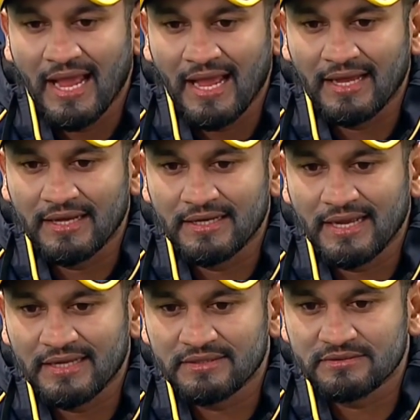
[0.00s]

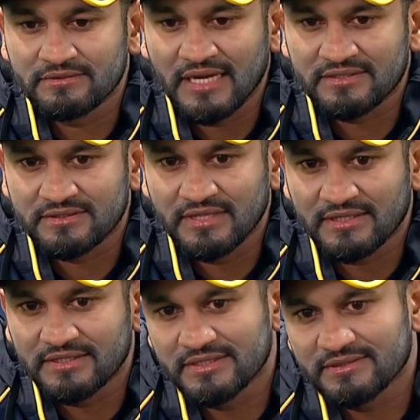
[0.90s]
and that
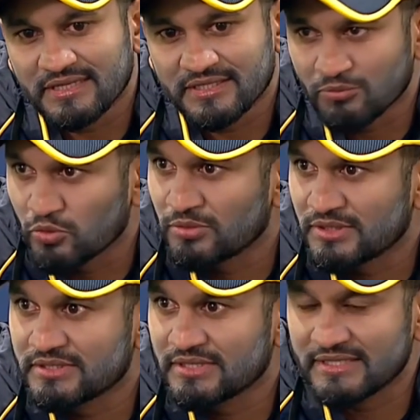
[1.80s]
the
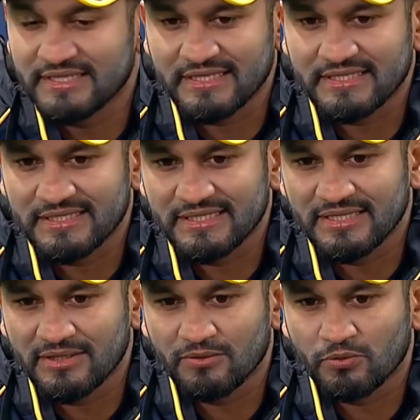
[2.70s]
moment I think
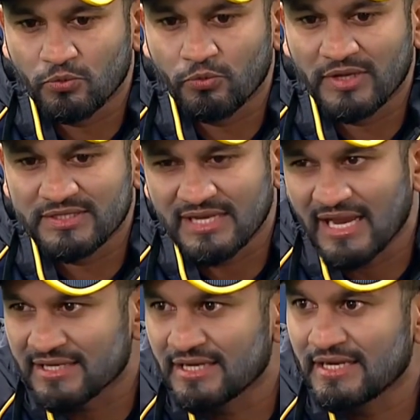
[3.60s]
we
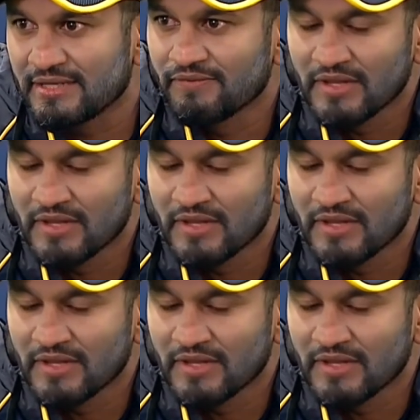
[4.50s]
slightly